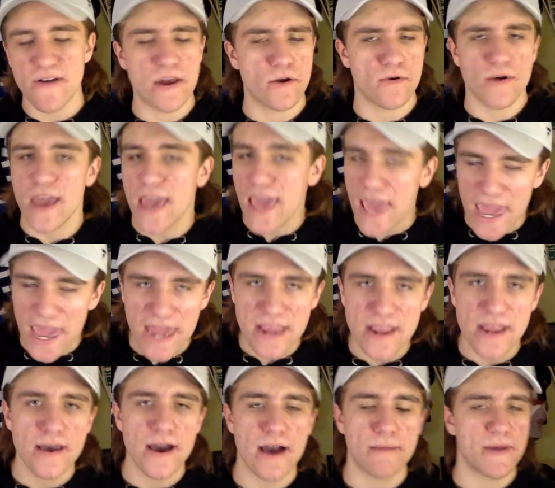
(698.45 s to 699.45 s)
I don't
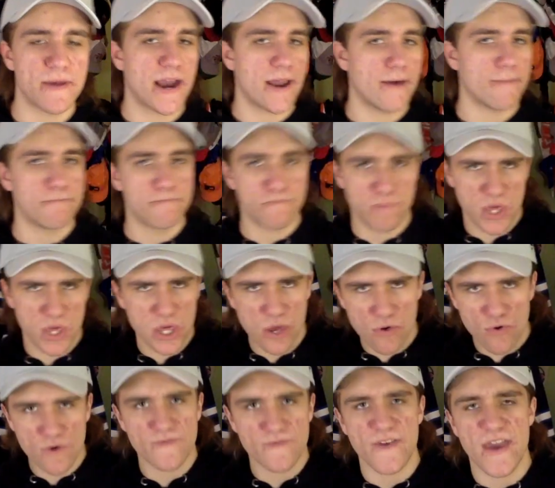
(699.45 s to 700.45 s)
hate it. I'm not a
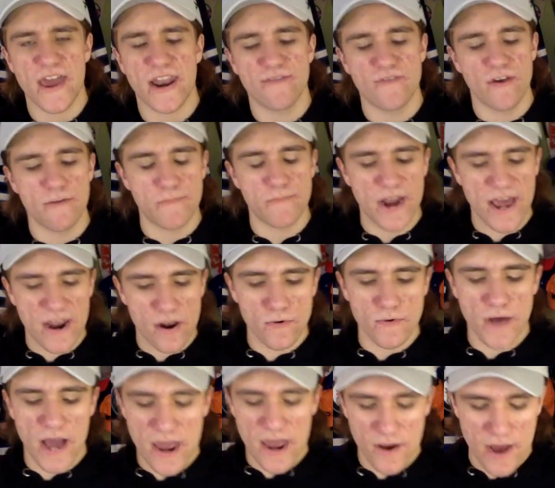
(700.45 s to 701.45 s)
huge fan of it, but I
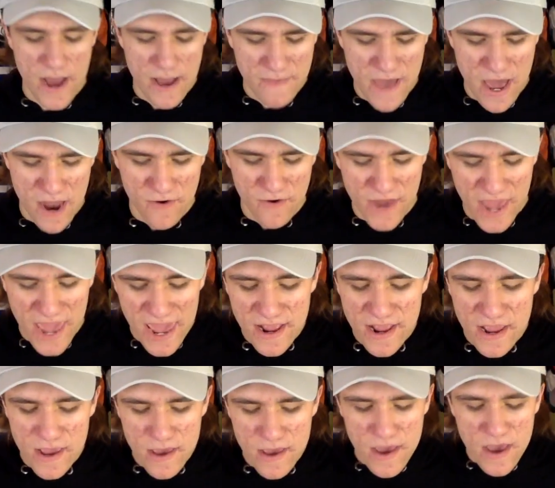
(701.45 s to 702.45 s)
don't hate
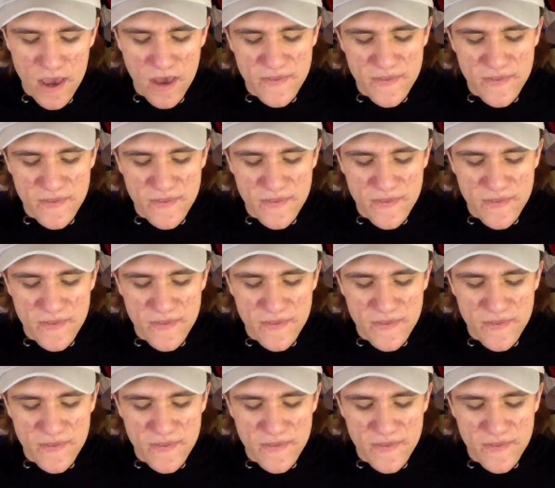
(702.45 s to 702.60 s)
it.